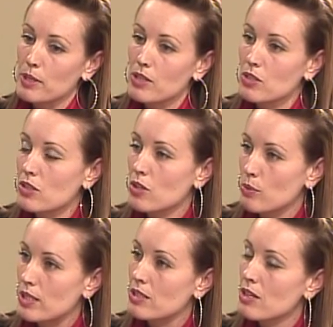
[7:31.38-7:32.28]
because,
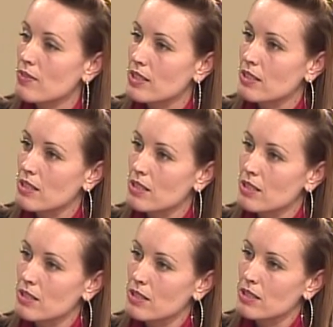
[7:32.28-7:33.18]
we deserve it. And
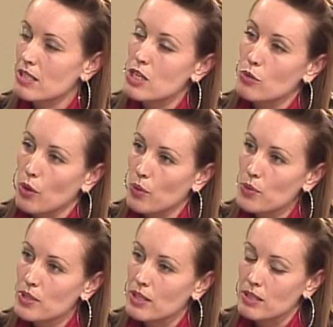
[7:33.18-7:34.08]
as the city
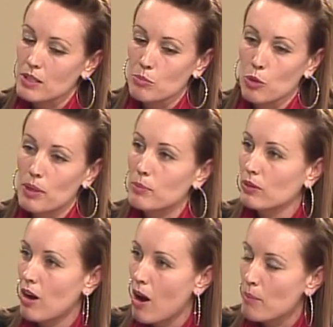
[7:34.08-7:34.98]
grows and as more
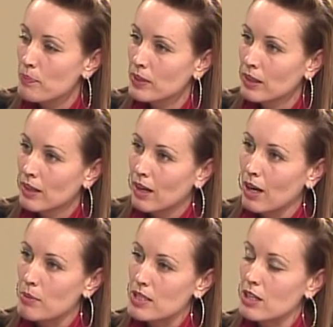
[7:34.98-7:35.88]
people come,
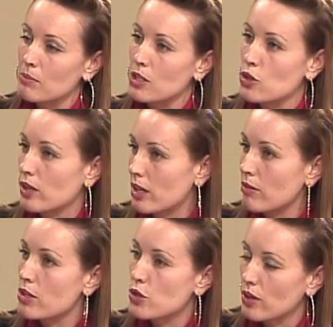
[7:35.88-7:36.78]
it's going to be
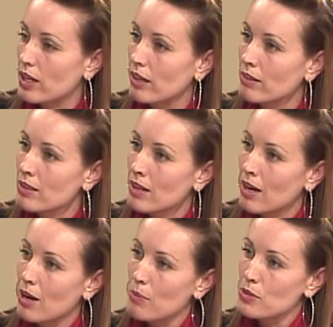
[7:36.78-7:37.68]
trickier and trickier.
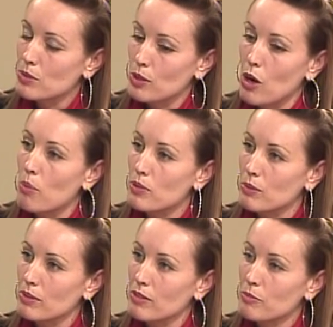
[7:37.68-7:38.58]
So we hope
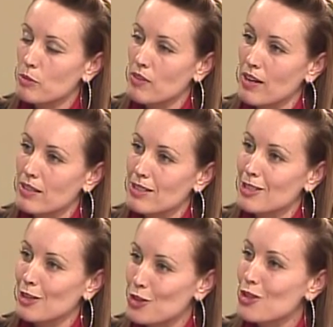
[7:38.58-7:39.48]
that we've provided the
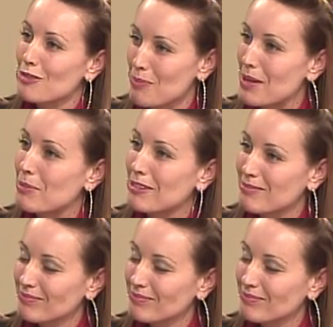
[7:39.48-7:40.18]
solution for people.